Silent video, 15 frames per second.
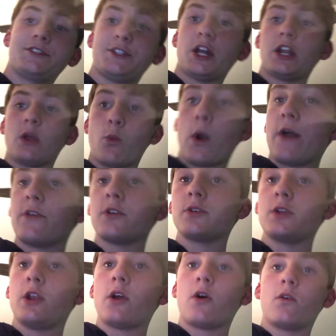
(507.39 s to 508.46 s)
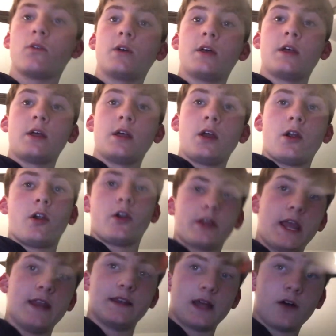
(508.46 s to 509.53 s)
studying weather, you know,
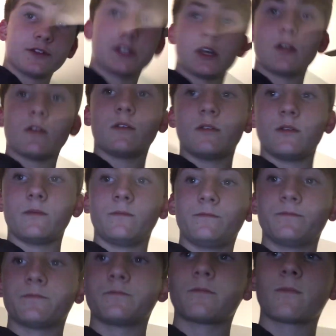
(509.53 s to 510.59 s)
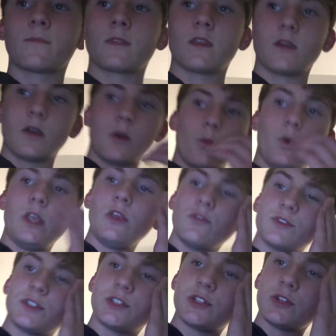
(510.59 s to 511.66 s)
Hurricane Delta. We
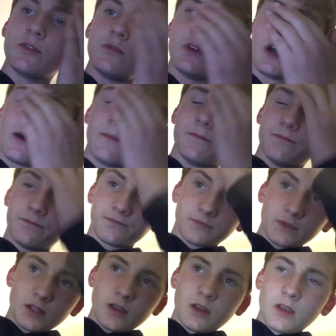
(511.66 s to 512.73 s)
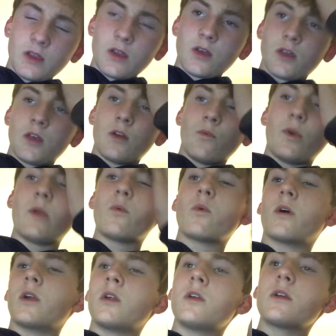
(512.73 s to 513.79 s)
used to, um, we
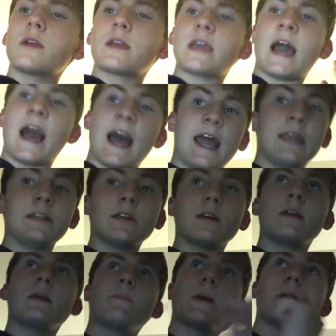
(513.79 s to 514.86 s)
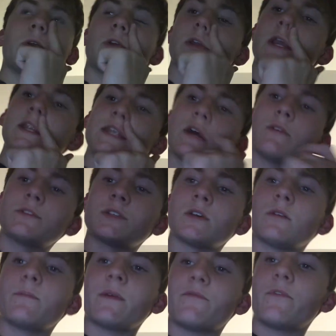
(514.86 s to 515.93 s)
were kind of hit by Hurricane
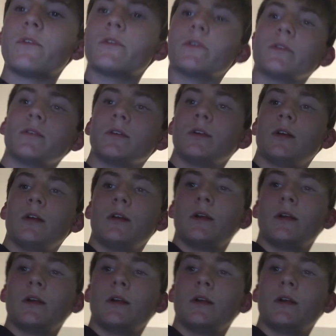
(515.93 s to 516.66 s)
Delta before,